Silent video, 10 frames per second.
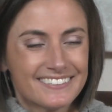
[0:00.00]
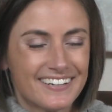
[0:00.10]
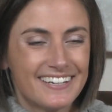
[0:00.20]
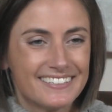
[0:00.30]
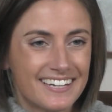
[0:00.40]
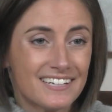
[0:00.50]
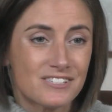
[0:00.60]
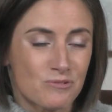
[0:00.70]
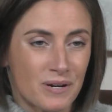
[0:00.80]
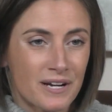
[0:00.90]
Great. Yeah.
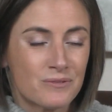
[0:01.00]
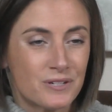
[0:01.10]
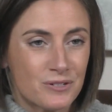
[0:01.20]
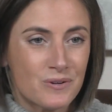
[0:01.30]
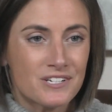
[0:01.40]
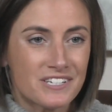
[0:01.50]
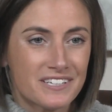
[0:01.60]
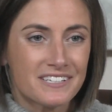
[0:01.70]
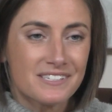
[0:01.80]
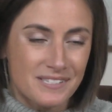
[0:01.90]
So Brian, when you're
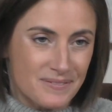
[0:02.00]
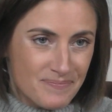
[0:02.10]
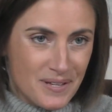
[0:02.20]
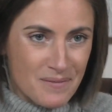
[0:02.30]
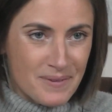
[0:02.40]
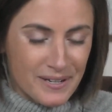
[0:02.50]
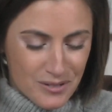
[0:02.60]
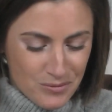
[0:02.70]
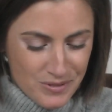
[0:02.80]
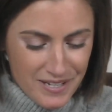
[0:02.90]
watching this, come back
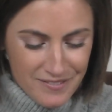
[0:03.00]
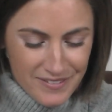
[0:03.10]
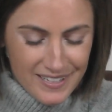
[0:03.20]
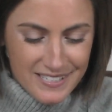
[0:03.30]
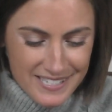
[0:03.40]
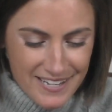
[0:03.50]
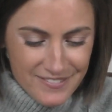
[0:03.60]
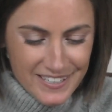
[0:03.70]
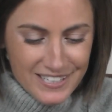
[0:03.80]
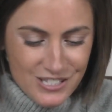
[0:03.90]
home
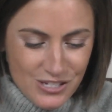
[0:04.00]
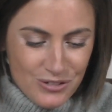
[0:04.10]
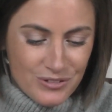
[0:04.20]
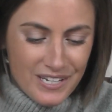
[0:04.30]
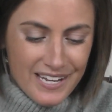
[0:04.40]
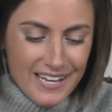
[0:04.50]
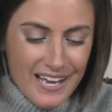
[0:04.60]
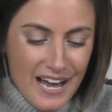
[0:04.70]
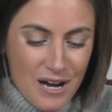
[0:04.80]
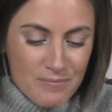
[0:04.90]
safely and soon.
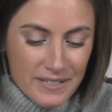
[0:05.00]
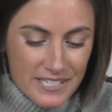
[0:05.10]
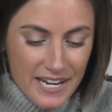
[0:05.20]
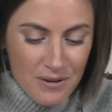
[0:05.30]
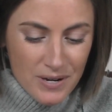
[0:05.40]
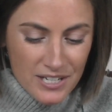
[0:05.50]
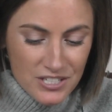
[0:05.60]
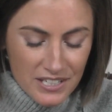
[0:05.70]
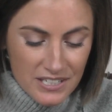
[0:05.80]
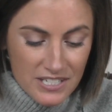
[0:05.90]
But today we're
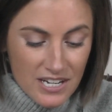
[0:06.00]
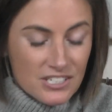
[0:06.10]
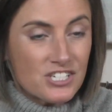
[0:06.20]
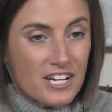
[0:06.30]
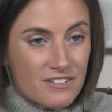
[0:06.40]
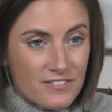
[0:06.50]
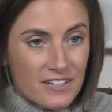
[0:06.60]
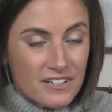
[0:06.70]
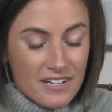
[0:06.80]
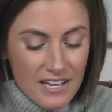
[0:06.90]
actually going to talk to
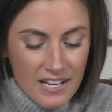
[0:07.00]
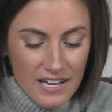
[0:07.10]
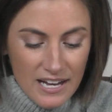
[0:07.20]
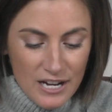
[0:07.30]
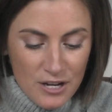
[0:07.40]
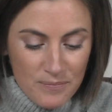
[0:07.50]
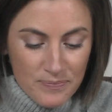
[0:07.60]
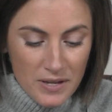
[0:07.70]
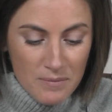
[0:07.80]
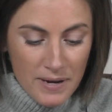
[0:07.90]
Jennifer
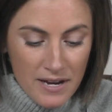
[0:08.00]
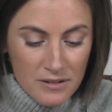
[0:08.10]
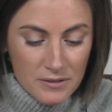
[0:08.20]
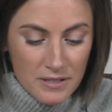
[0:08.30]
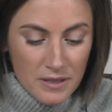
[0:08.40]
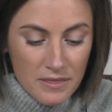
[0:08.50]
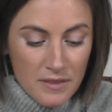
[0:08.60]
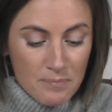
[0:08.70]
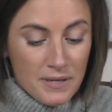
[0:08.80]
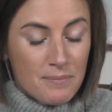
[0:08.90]
about
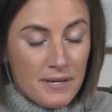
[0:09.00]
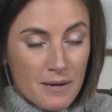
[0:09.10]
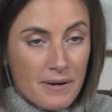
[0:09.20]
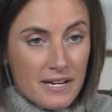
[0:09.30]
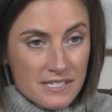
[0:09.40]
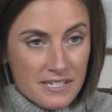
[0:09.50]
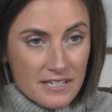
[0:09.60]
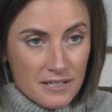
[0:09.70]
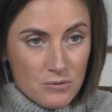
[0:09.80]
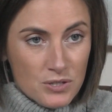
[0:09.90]
the PPMI
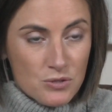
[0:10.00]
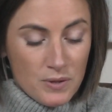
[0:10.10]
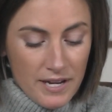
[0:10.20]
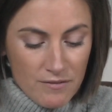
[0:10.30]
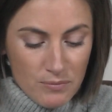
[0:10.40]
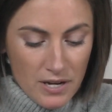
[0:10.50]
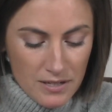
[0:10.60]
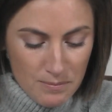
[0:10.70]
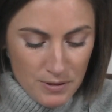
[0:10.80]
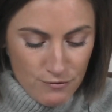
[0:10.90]
study, which we have brought
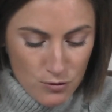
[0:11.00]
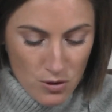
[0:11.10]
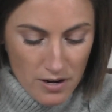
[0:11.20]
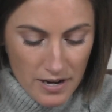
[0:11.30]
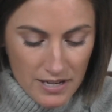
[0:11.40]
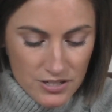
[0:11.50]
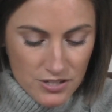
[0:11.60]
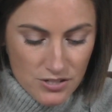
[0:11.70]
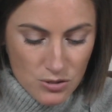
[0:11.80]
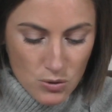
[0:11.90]
up before. And
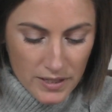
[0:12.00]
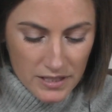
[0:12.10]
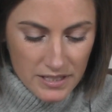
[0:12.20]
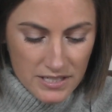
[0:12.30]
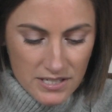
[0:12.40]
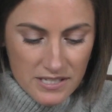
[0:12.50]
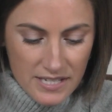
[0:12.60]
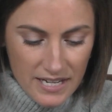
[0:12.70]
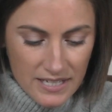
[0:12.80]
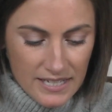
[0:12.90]
just quickly to
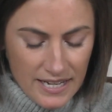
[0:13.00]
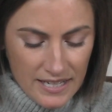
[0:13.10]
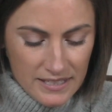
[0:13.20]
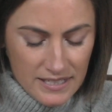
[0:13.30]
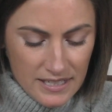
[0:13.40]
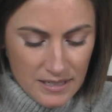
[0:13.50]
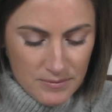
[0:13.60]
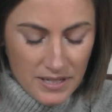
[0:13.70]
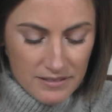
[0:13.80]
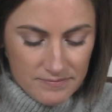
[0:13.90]
say it again,
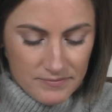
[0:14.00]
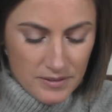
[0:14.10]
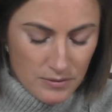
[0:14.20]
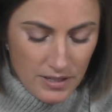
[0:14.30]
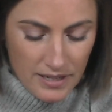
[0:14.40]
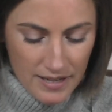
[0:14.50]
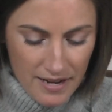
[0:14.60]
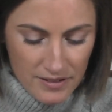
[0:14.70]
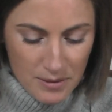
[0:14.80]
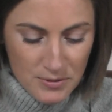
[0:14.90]
not that I
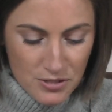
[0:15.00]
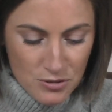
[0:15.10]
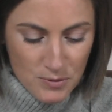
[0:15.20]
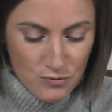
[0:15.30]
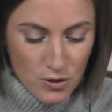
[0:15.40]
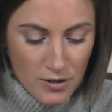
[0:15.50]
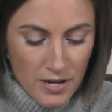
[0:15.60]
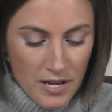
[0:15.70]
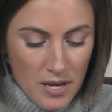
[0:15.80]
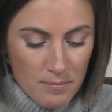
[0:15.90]
have in episodes before,
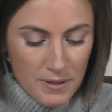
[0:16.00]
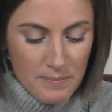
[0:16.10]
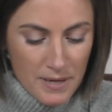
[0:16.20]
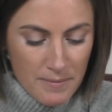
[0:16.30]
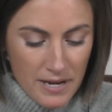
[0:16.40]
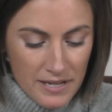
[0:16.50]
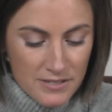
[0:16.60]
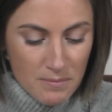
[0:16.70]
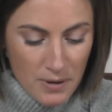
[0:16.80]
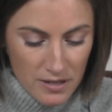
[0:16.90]
PPMI
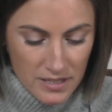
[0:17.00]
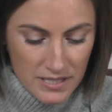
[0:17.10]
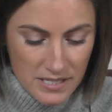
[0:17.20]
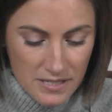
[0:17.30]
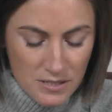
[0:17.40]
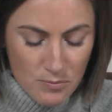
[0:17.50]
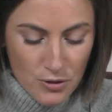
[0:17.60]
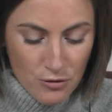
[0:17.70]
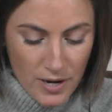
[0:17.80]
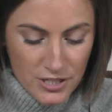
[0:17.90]
is a Parkinson's
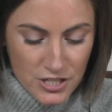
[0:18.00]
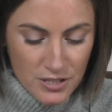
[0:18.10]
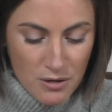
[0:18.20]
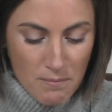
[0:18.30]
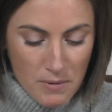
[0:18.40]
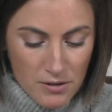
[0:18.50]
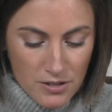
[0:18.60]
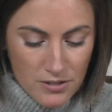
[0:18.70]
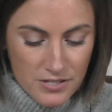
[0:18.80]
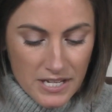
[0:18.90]
Progression
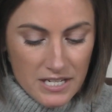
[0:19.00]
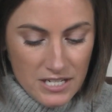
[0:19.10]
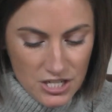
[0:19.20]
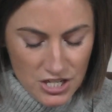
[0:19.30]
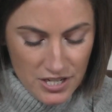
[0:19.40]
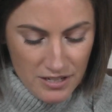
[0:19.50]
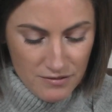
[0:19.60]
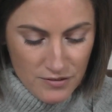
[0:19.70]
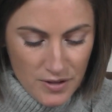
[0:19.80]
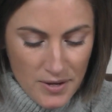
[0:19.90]
Markers
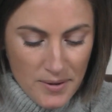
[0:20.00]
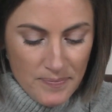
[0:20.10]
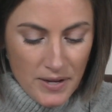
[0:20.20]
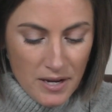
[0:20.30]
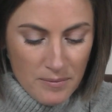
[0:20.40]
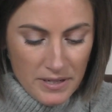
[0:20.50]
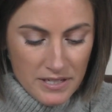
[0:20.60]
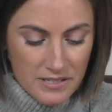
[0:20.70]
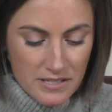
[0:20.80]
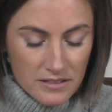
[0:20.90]
Initiative. And
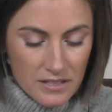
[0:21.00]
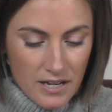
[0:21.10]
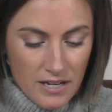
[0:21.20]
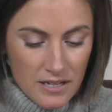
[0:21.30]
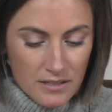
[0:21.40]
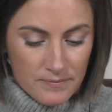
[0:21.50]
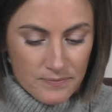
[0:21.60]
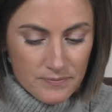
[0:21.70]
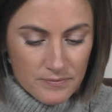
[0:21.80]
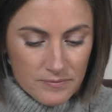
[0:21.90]
it's,
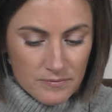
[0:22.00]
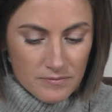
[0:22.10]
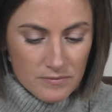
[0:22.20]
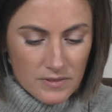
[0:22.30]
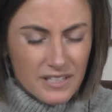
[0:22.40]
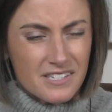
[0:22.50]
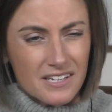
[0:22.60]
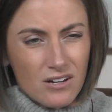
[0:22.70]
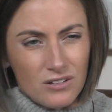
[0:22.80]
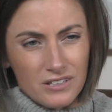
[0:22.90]
is it
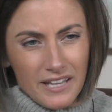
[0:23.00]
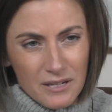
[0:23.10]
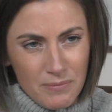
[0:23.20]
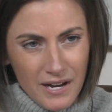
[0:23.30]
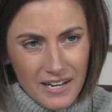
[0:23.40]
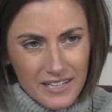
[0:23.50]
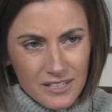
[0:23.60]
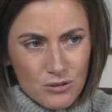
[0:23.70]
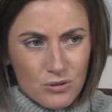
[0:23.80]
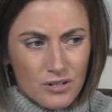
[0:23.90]
called led
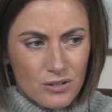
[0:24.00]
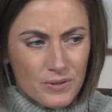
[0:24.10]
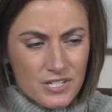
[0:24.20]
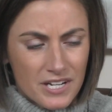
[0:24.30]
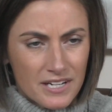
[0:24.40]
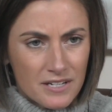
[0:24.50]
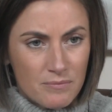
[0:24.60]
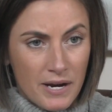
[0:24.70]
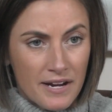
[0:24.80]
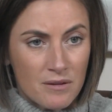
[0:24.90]
by or
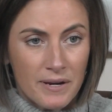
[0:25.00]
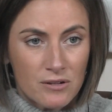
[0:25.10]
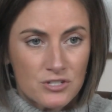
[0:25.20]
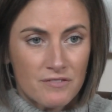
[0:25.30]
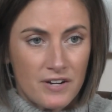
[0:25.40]
originated by the Michael J.